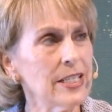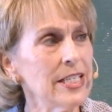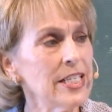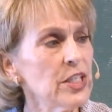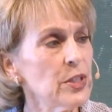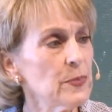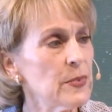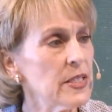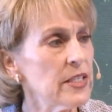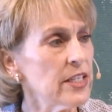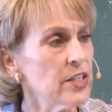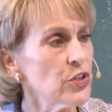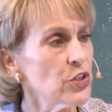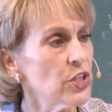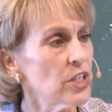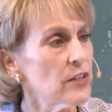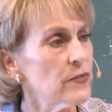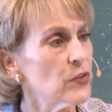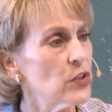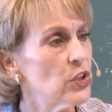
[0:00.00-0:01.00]

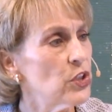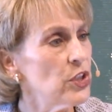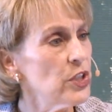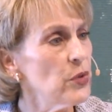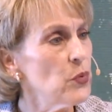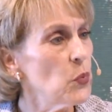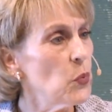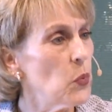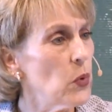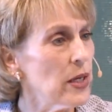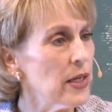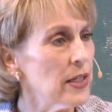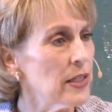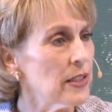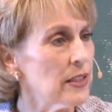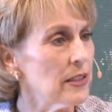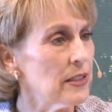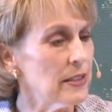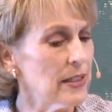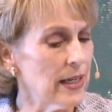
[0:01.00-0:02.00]
disposition of
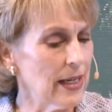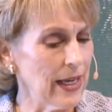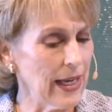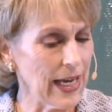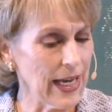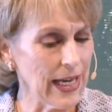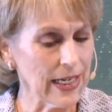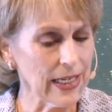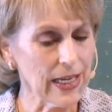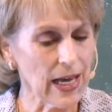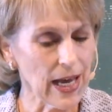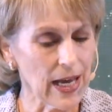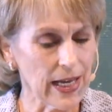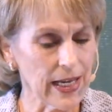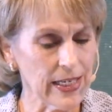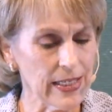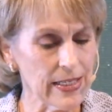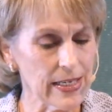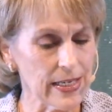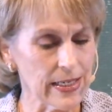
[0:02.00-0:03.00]
goodwill and
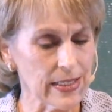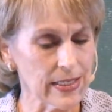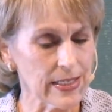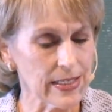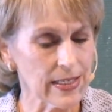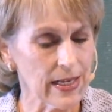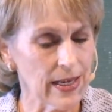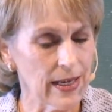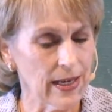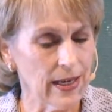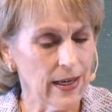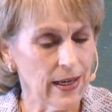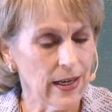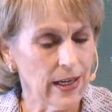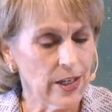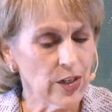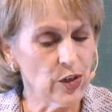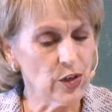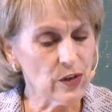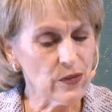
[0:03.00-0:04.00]
kindness.
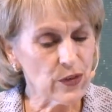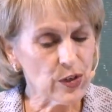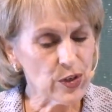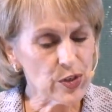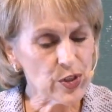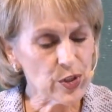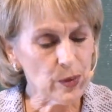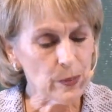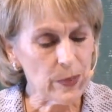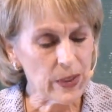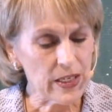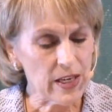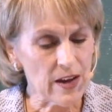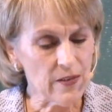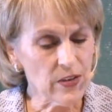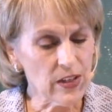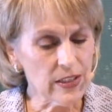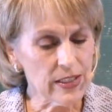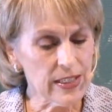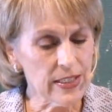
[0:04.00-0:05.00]
Universal
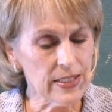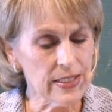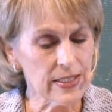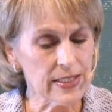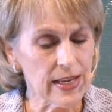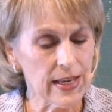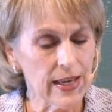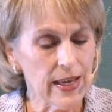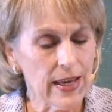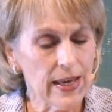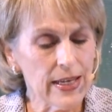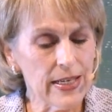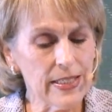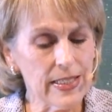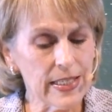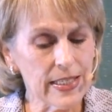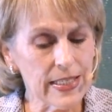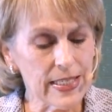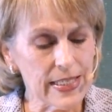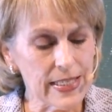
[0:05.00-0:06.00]
benevolence is
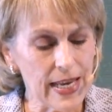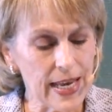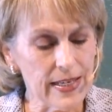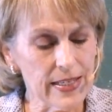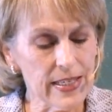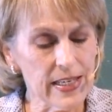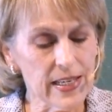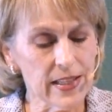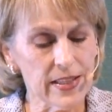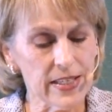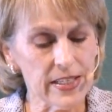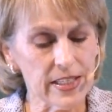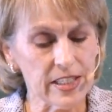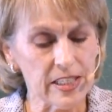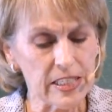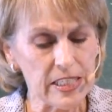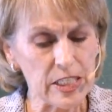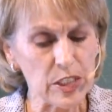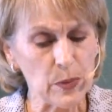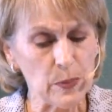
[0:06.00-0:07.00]
extending this
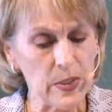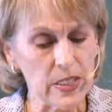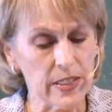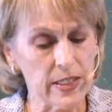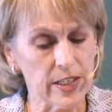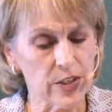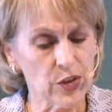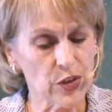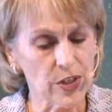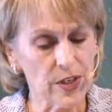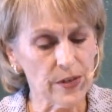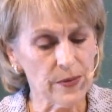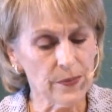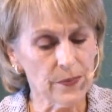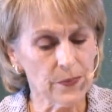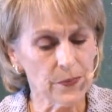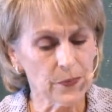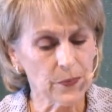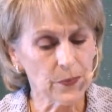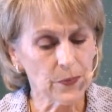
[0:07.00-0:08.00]
disposition
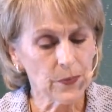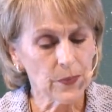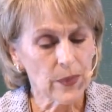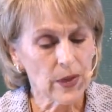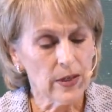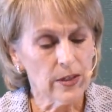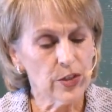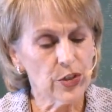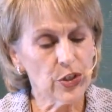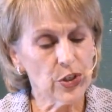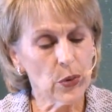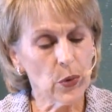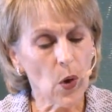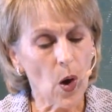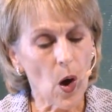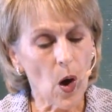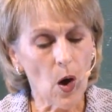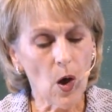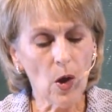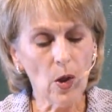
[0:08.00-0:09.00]

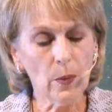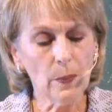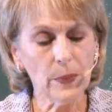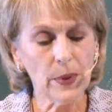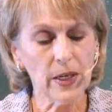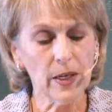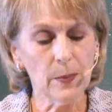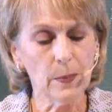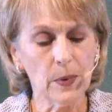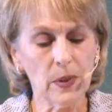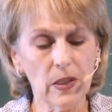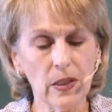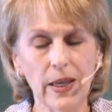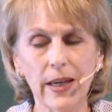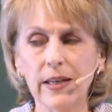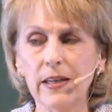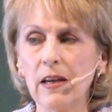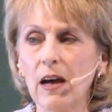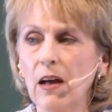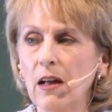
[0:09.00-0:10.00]
to all people
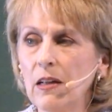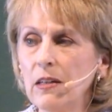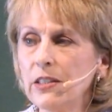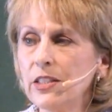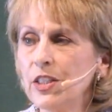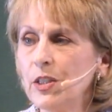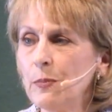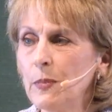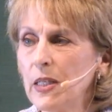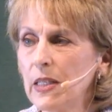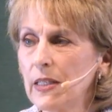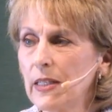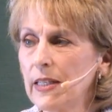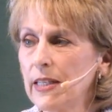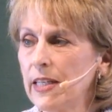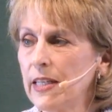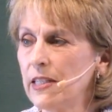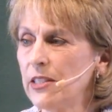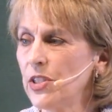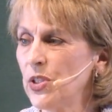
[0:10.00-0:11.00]
and
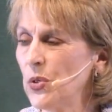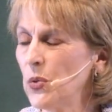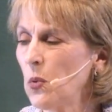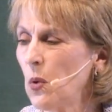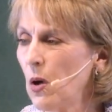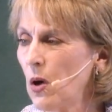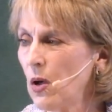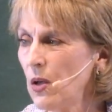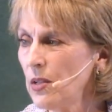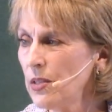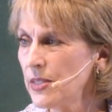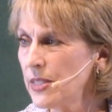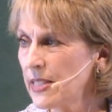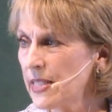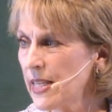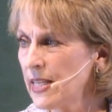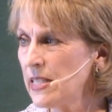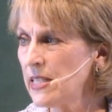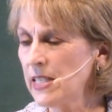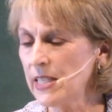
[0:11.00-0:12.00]
ultimately to all
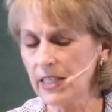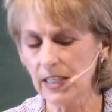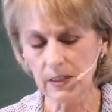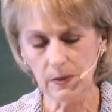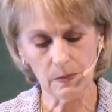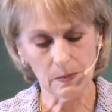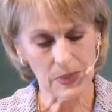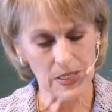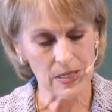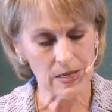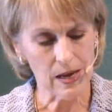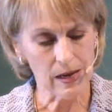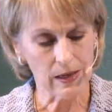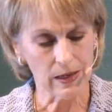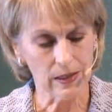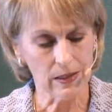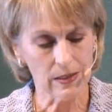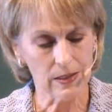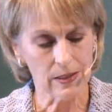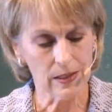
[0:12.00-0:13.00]
sentient
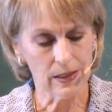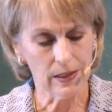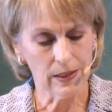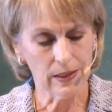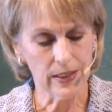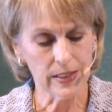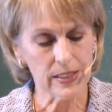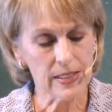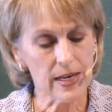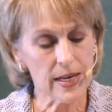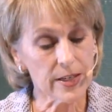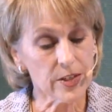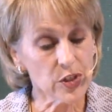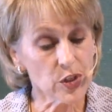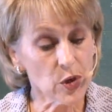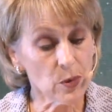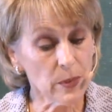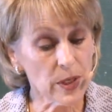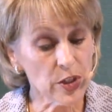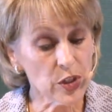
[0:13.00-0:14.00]
beings. It's not
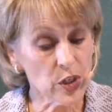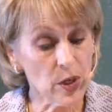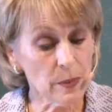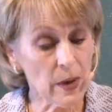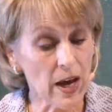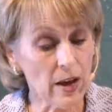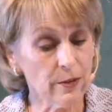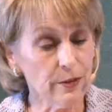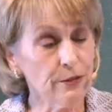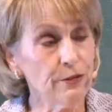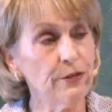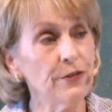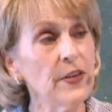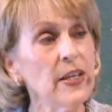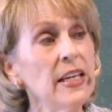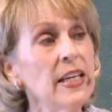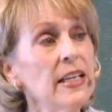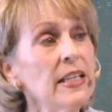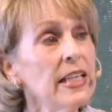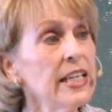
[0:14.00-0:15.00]
so much about
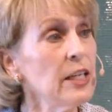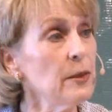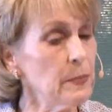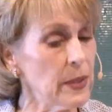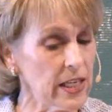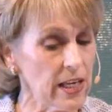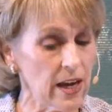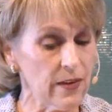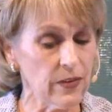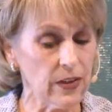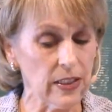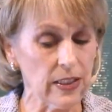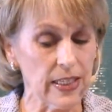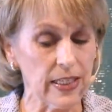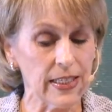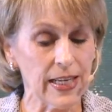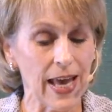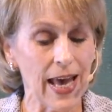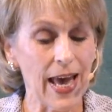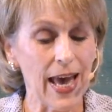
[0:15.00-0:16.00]
feeling
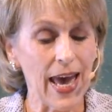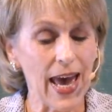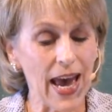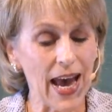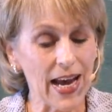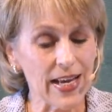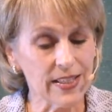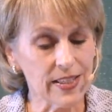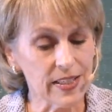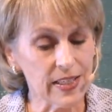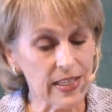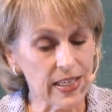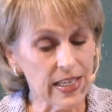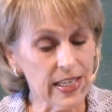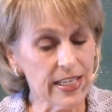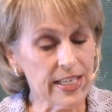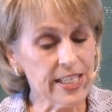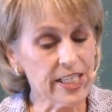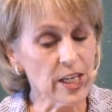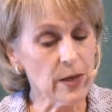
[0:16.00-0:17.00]
benevolent as it
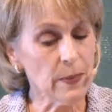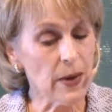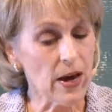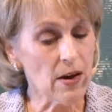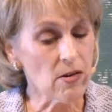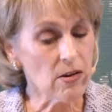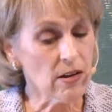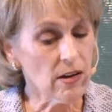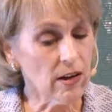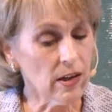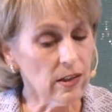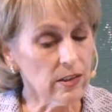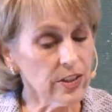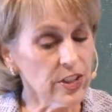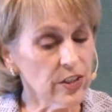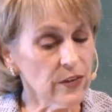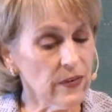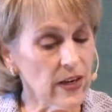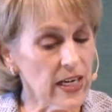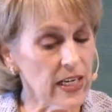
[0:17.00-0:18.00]
is about
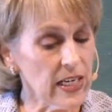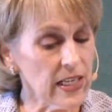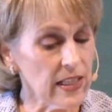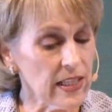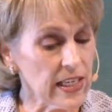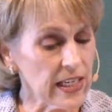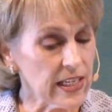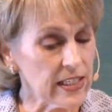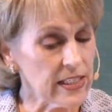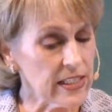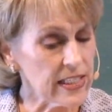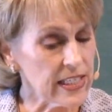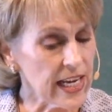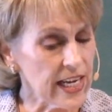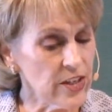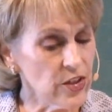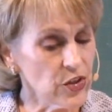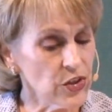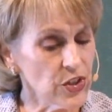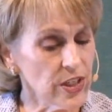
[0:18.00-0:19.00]
cultivating the
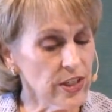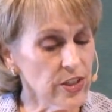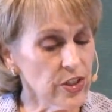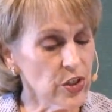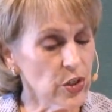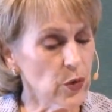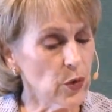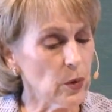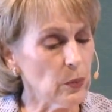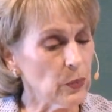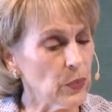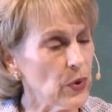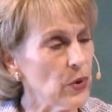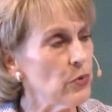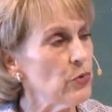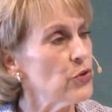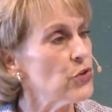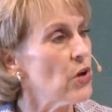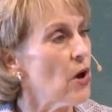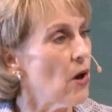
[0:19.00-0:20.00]
intention to
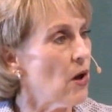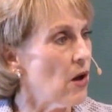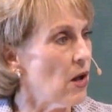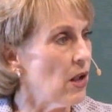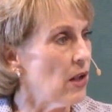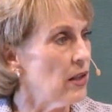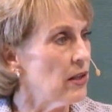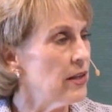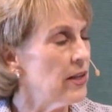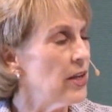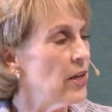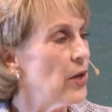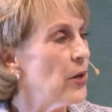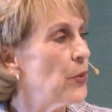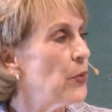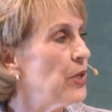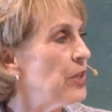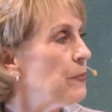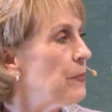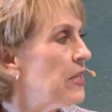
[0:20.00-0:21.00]
approach all
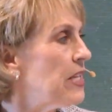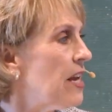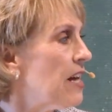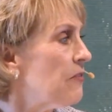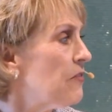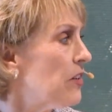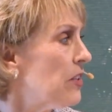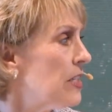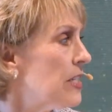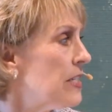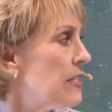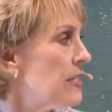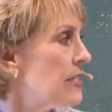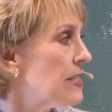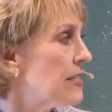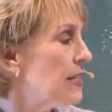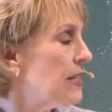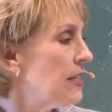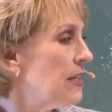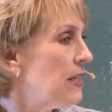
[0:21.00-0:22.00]
with
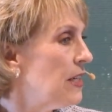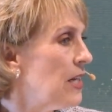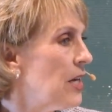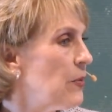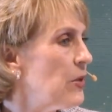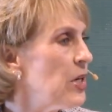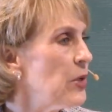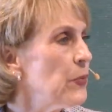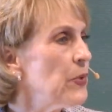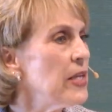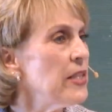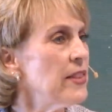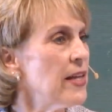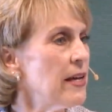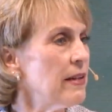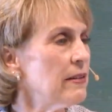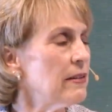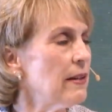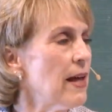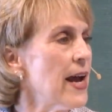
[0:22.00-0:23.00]
benevolence. I want to read
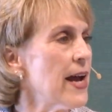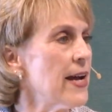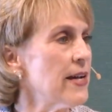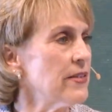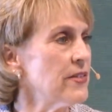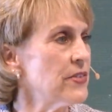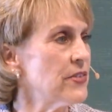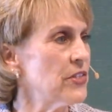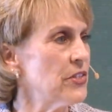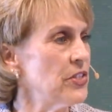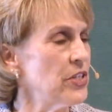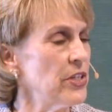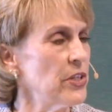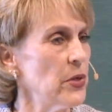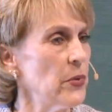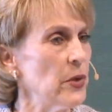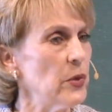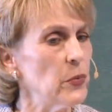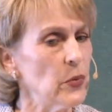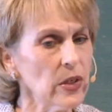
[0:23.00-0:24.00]
that last to
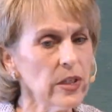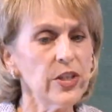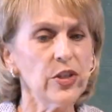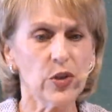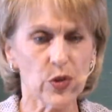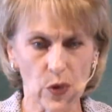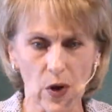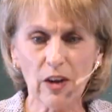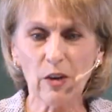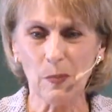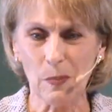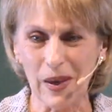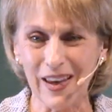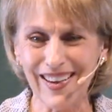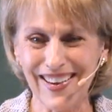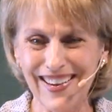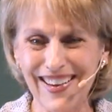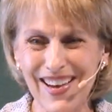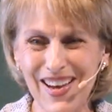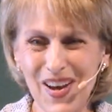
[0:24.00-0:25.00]
you. It really struck
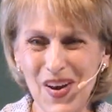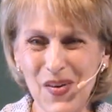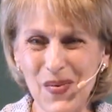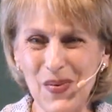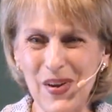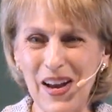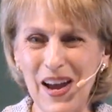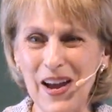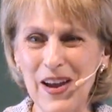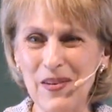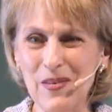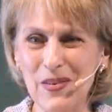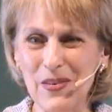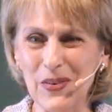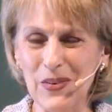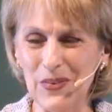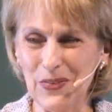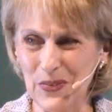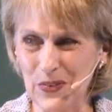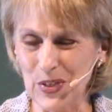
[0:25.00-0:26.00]
me when I
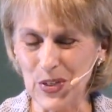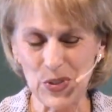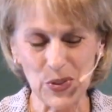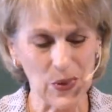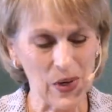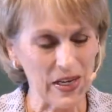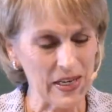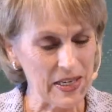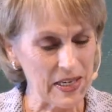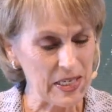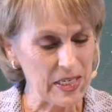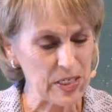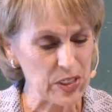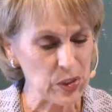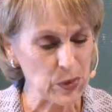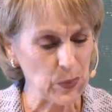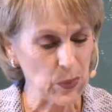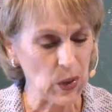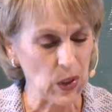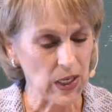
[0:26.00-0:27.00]
first read it in
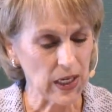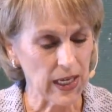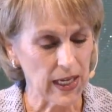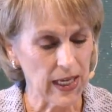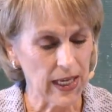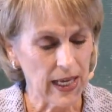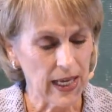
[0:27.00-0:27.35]
this book,